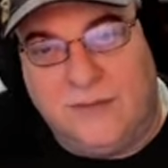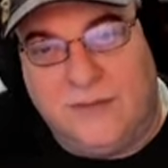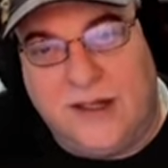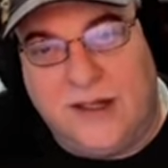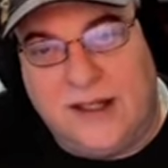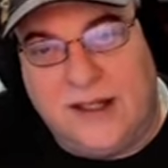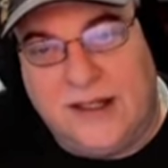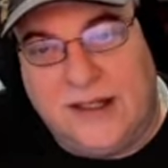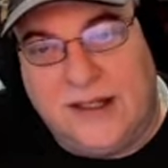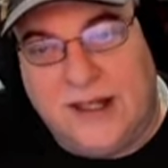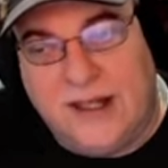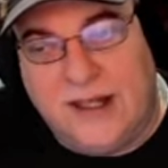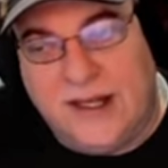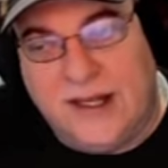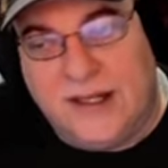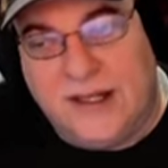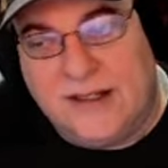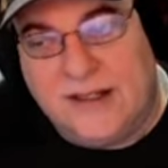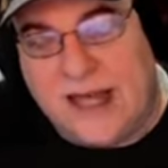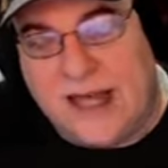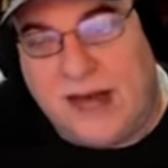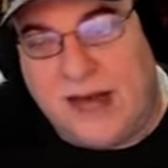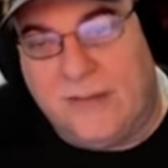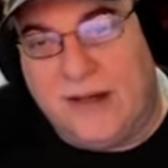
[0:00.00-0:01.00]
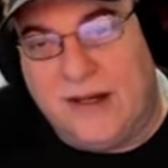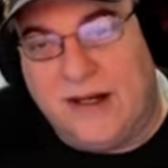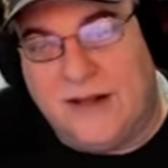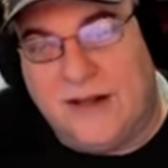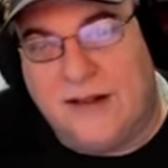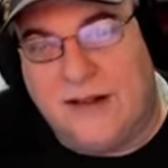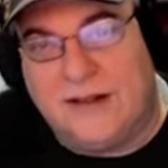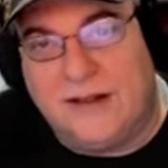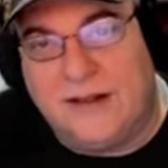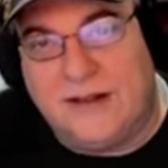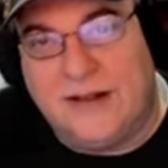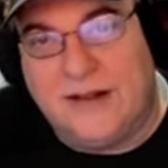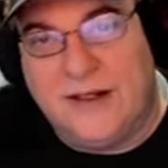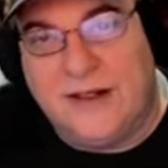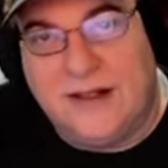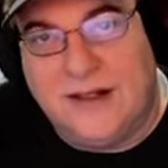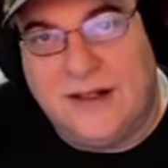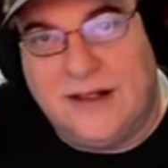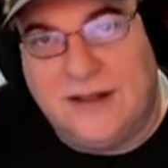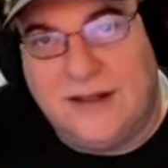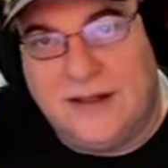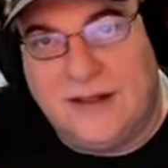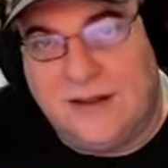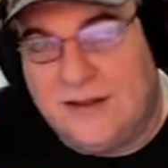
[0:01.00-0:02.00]
and they examine it and
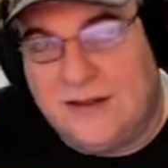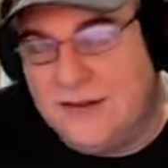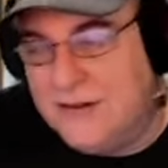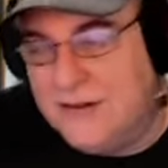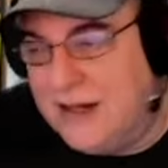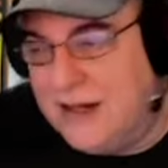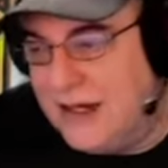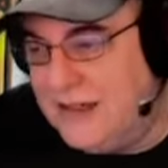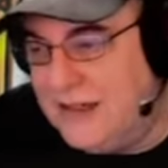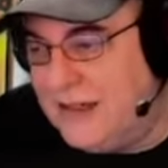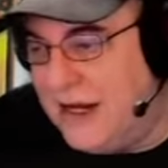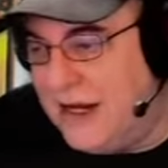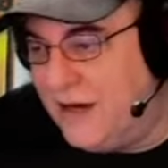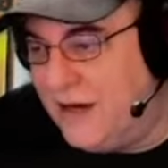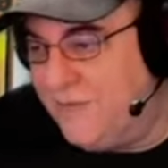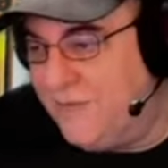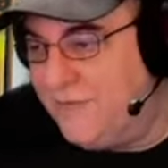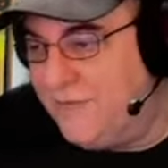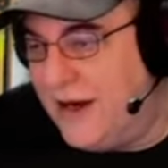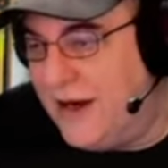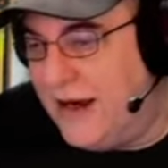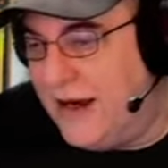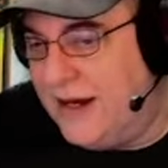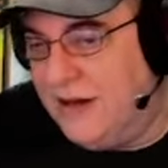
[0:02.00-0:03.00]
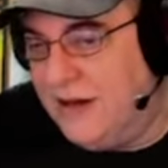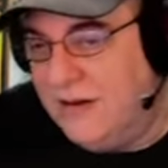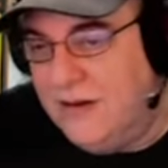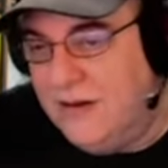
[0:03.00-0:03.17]
they uh, identify